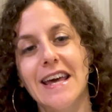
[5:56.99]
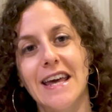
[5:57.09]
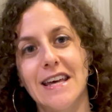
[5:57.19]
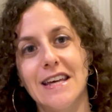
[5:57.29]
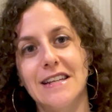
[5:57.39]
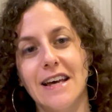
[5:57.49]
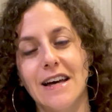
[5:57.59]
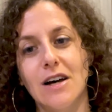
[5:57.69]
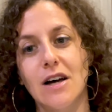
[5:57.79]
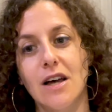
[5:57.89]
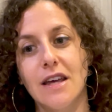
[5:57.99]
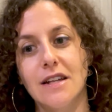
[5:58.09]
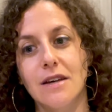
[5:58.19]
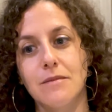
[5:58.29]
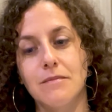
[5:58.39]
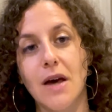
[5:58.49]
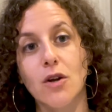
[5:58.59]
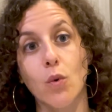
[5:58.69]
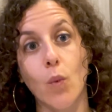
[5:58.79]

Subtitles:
in a better